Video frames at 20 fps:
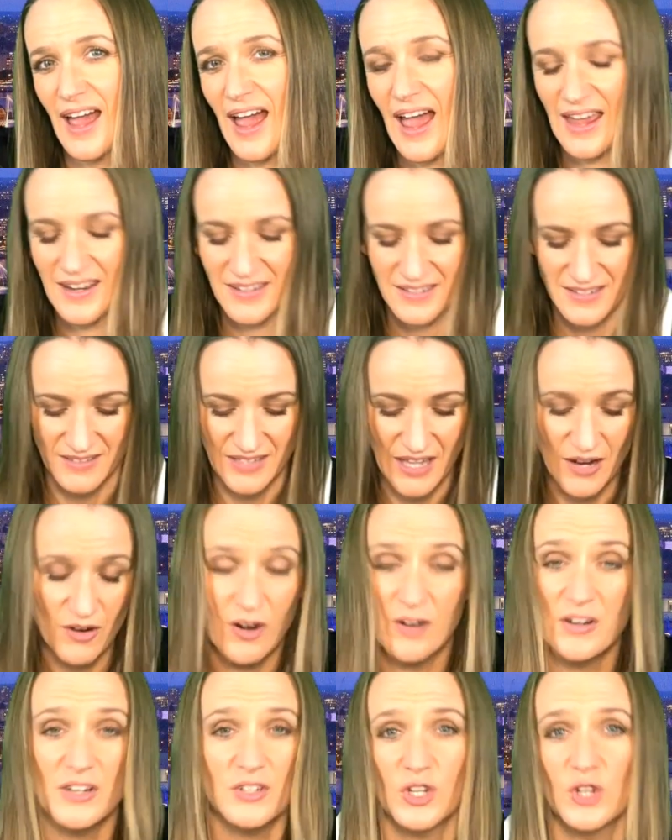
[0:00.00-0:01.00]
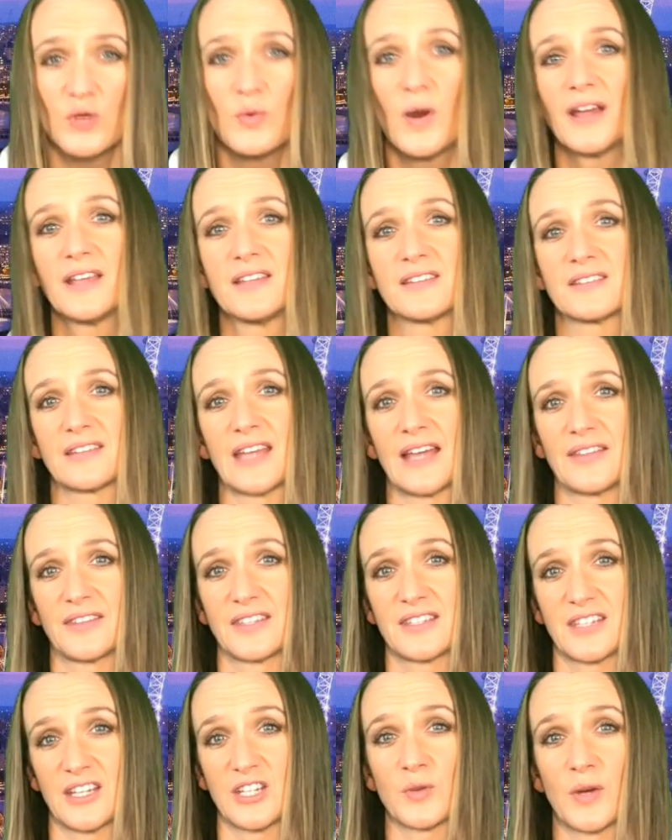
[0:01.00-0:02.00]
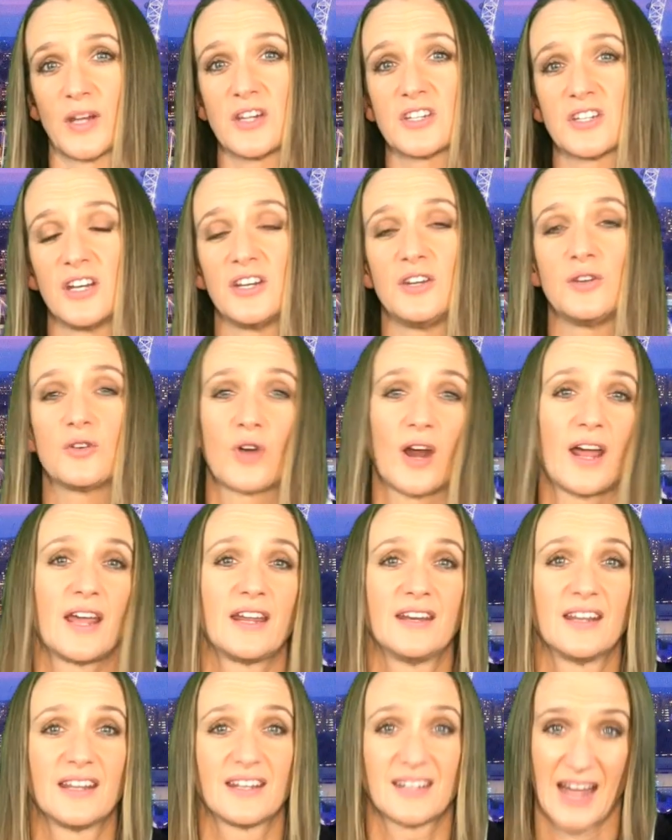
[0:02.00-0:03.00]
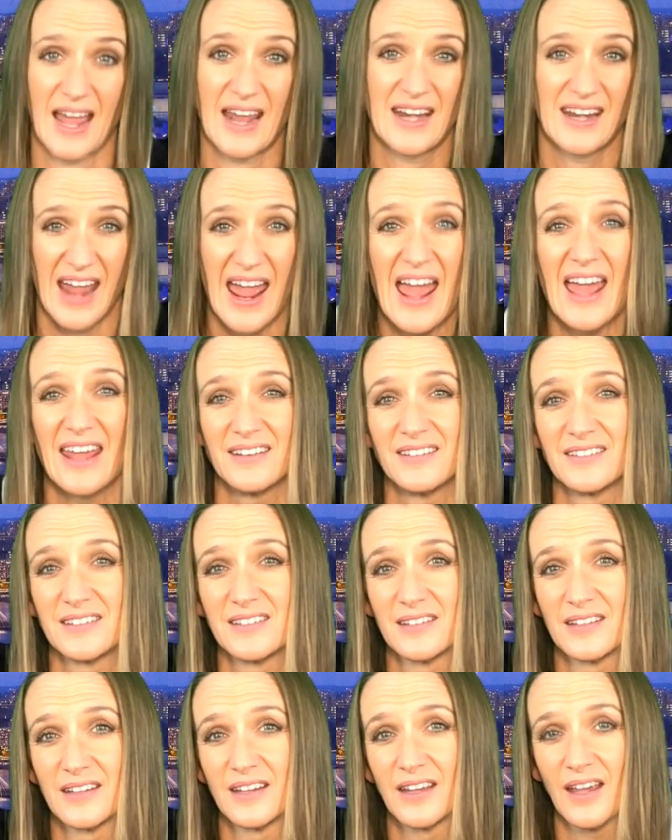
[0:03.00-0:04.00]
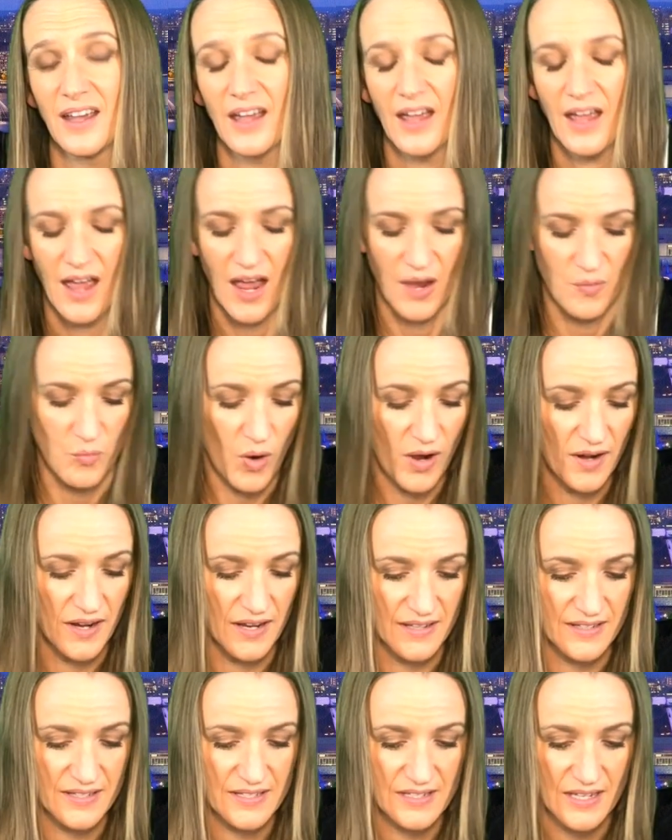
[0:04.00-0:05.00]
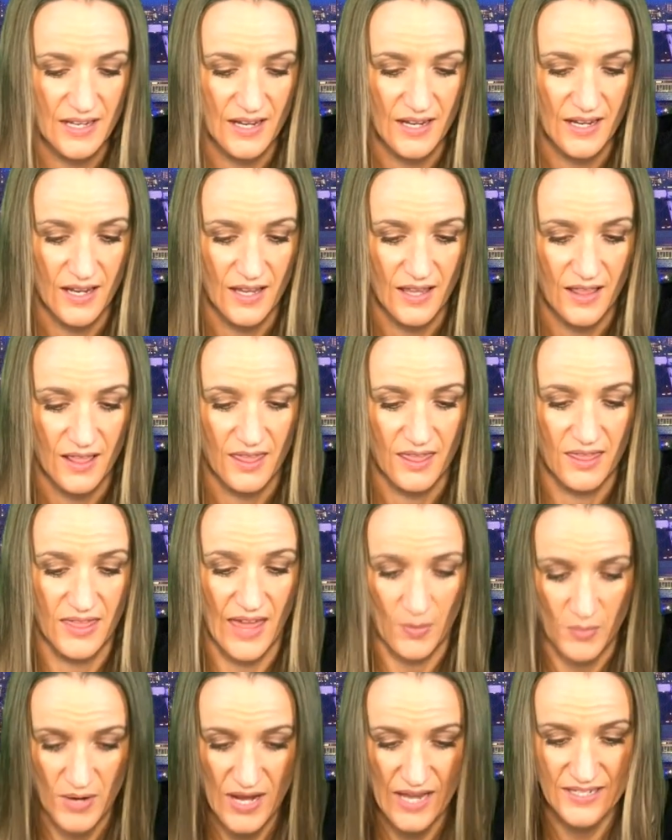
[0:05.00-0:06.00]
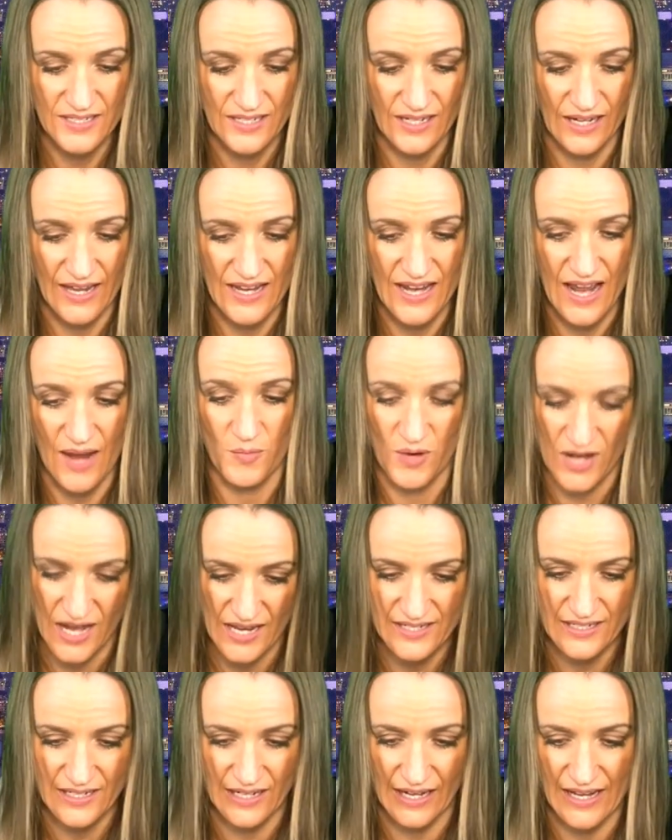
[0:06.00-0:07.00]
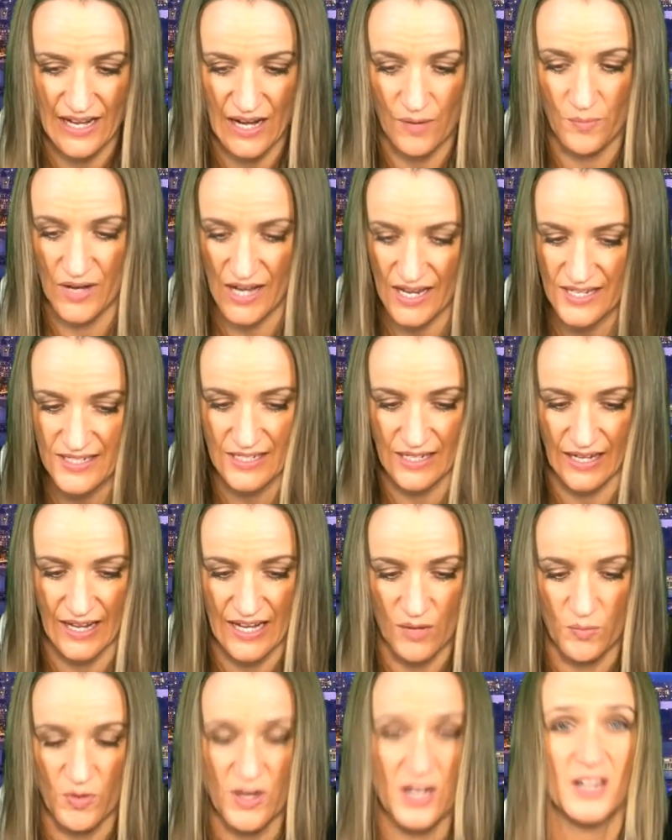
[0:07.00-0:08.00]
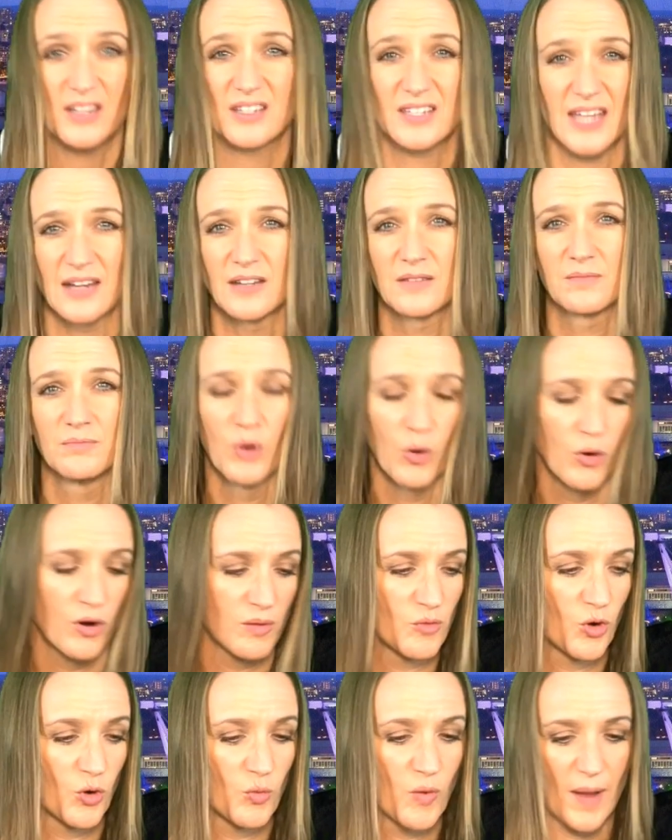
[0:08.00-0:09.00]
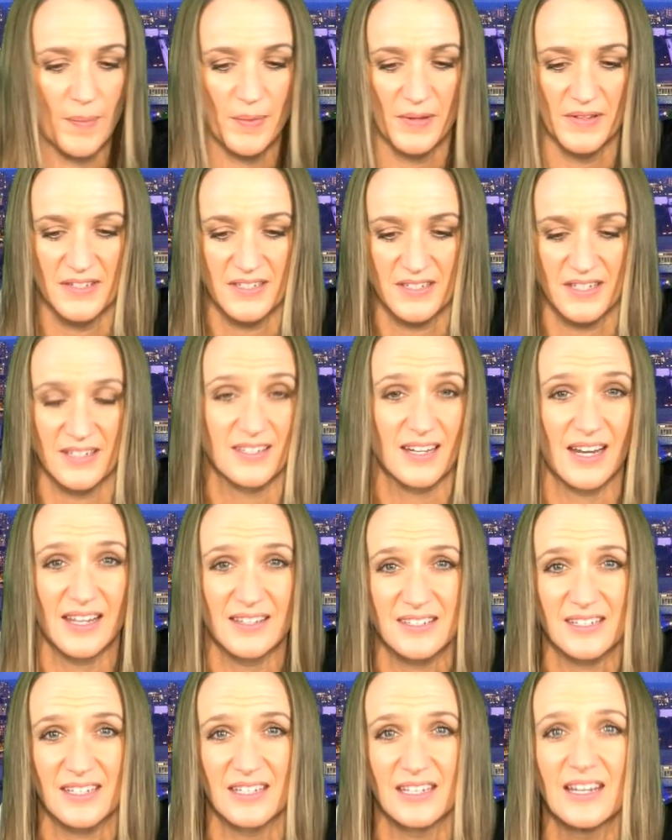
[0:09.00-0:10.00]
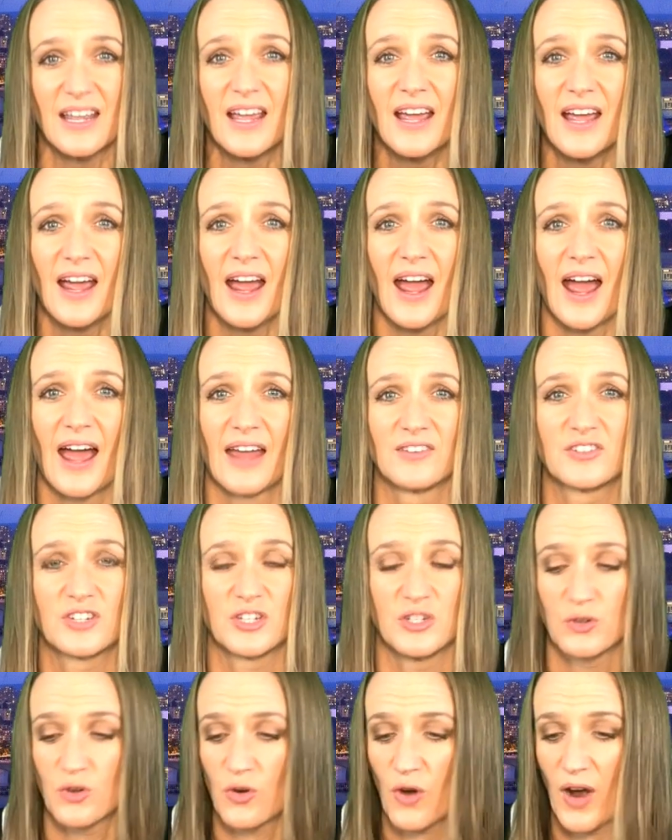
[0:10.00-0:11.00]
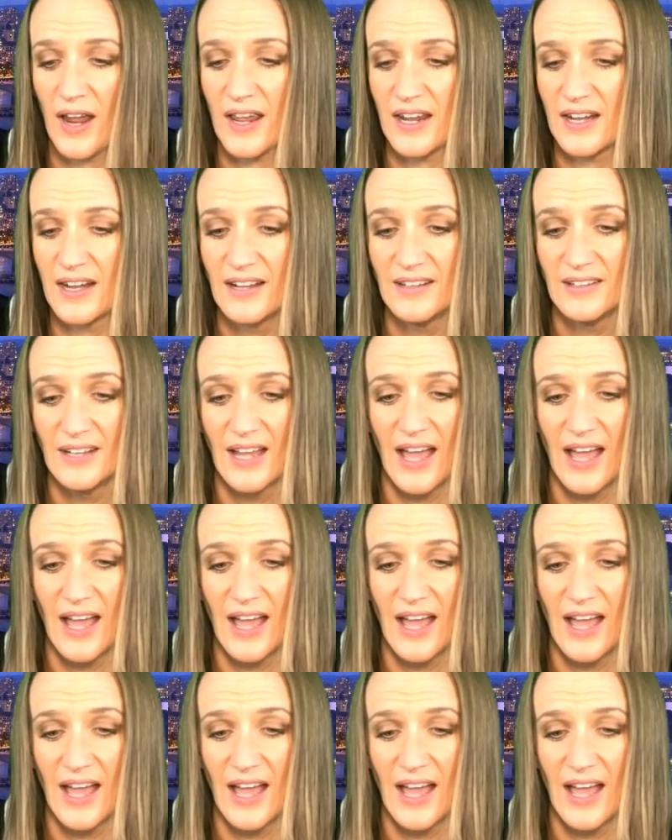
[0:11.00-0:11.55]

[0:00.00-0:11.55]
And there are only two ways that the situation in Ukraine can end. And one is that we escalate and we escalate and we escalate and we send more and more weapons to Zelensky and to Ukraine,